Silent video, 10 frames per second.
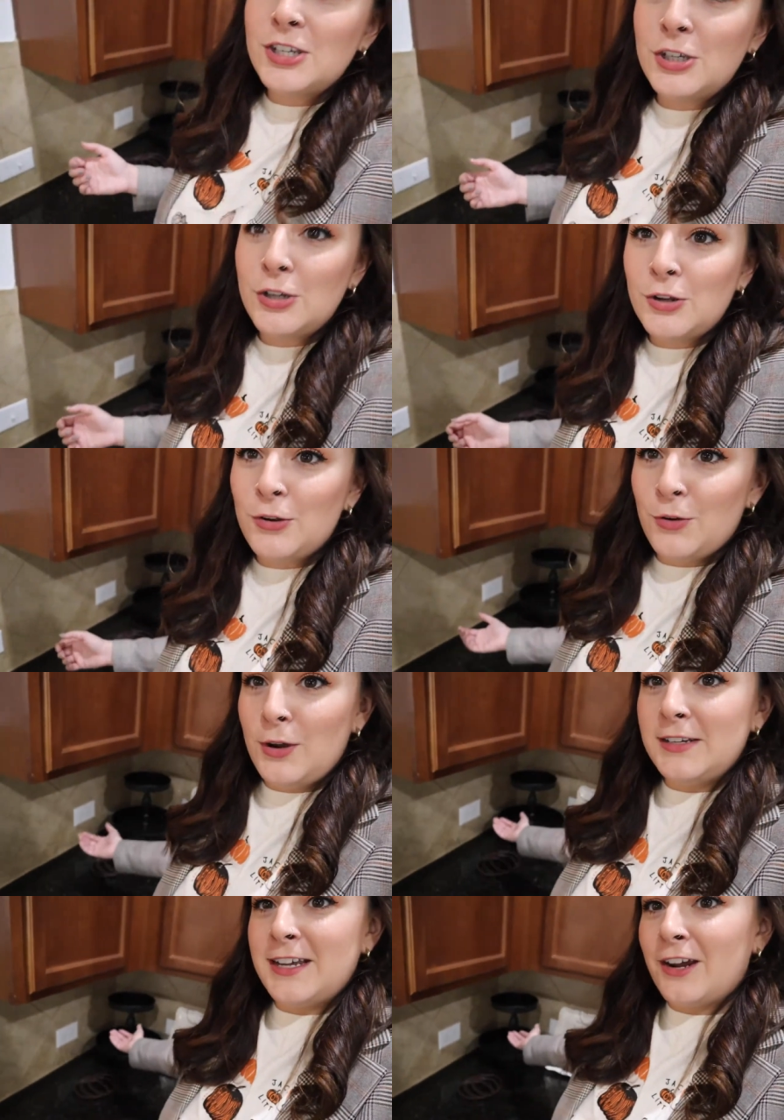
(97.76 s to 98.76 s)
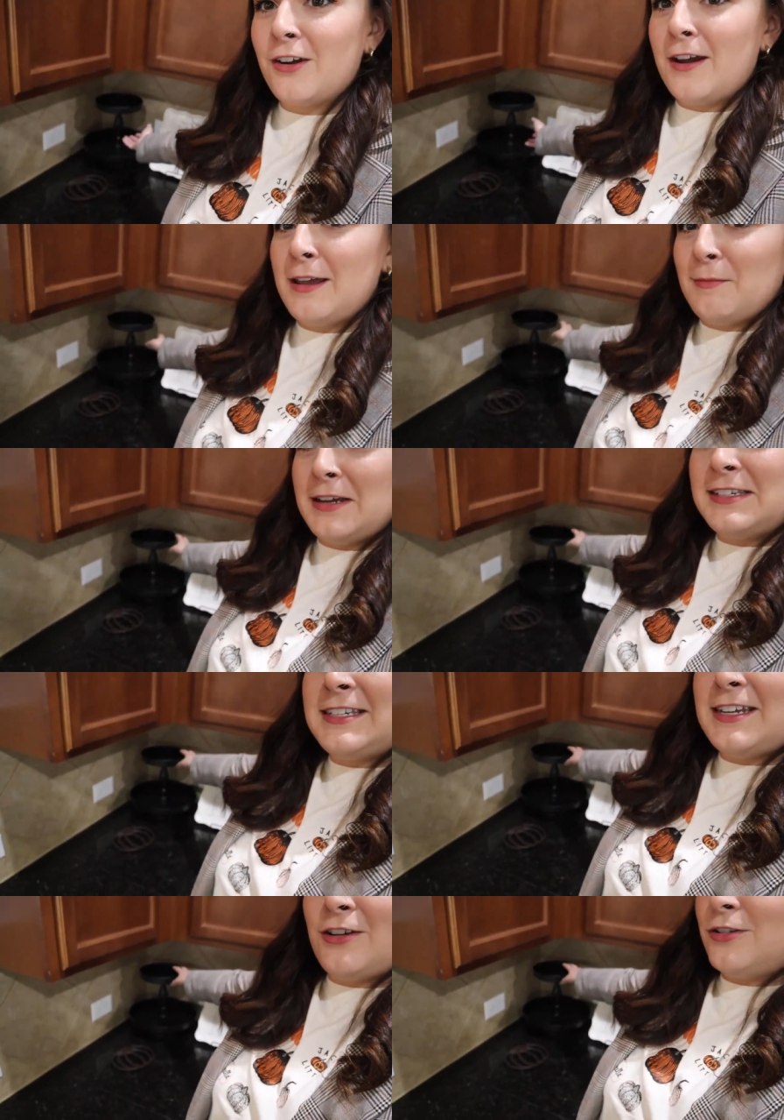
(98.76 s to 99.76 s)
to decorate my
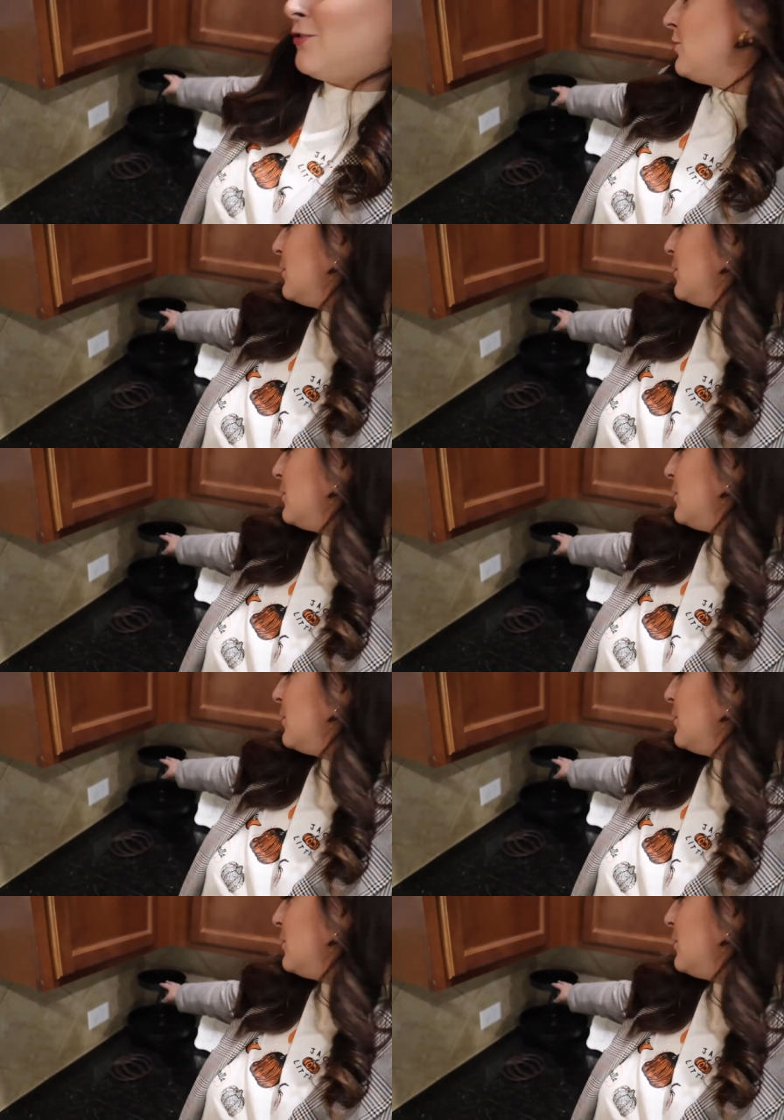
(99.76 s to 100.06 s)
tiered